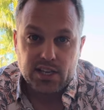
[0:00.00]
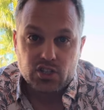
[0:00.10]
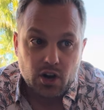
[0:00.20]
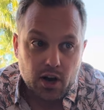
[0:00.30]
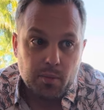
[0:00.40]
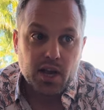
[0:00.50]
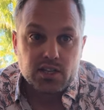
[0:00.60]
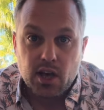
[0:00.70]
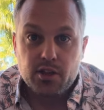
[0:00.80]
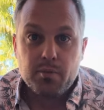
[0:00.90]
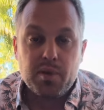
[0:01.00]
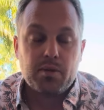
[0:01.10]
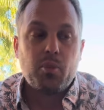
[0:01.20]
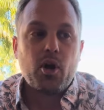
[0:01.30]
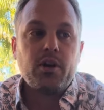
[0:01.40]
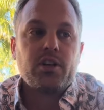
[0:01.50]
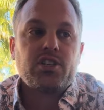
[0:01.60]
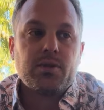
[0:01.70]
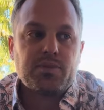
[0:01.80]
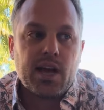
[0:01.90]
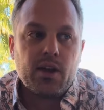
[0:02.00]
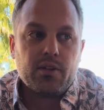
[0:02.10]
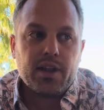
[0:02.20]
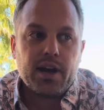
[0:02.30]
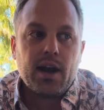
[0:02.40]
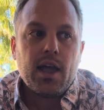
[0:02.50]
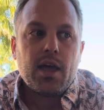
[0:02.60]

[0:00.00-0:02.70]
Starbucks, other big partnerships out there,